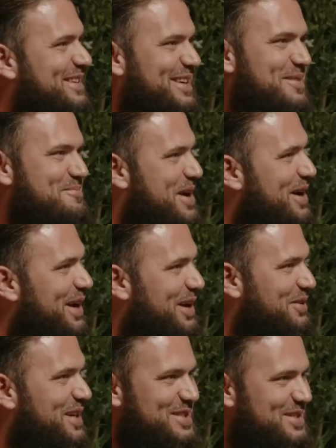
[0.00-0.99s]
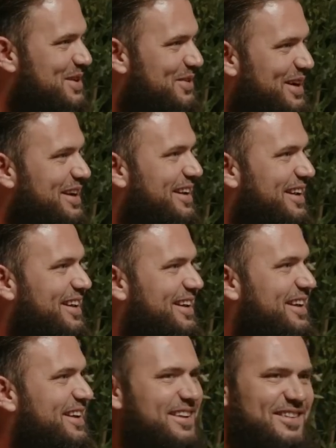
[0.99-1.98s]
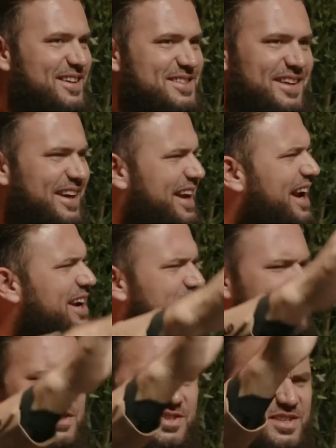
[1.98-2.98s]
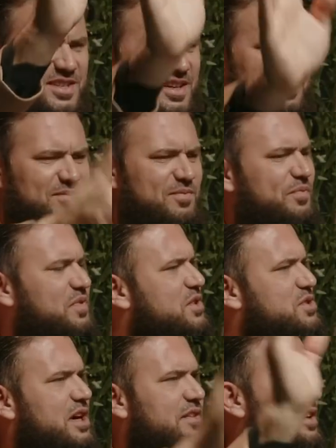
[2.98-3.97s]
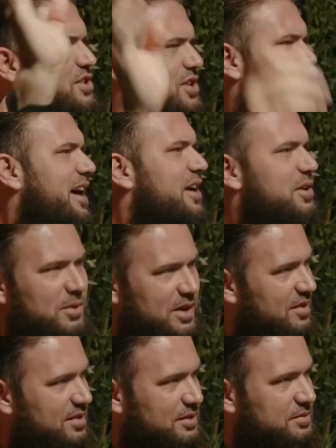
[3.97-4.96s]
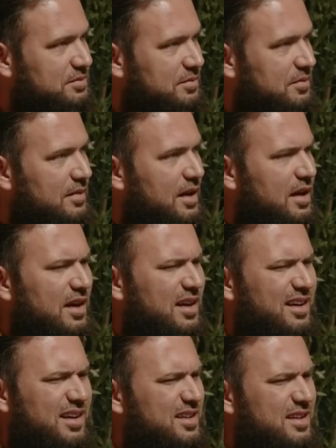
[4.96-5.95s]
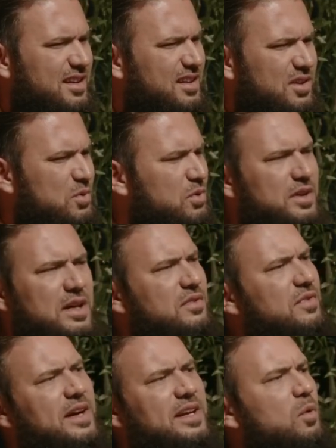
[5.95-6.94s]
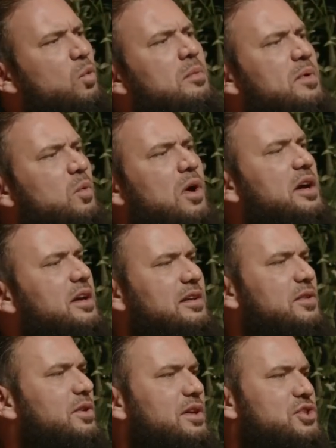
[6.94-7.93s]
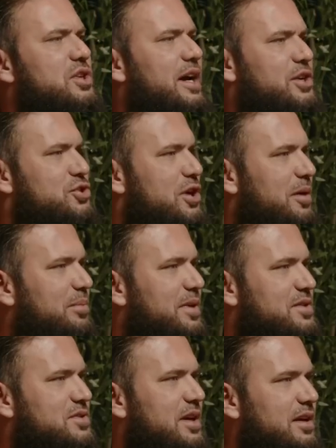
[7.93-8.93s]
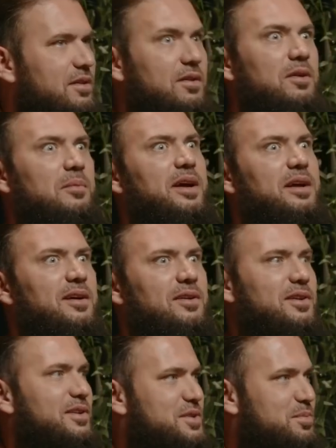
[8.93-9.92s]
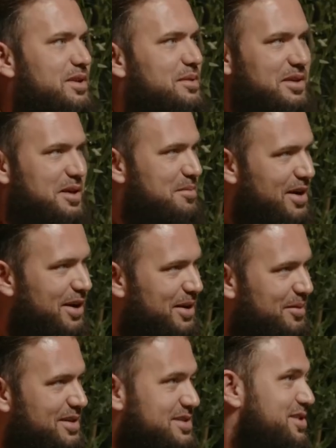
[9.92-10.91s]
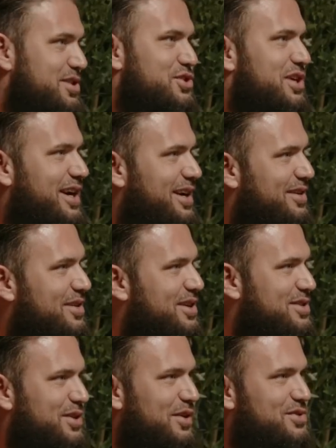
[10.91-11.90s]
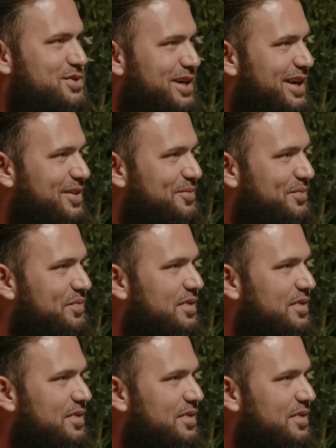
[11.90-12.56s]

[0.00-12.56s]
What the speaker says: I'm marrying you. That's it, right? Yeah. Doesn't care. She's a serving chai or whatever. You will not find a woman walk into the chai shop and say, oh my God, look at this brother. I'm going to marry him because he's a chai. He serves chai.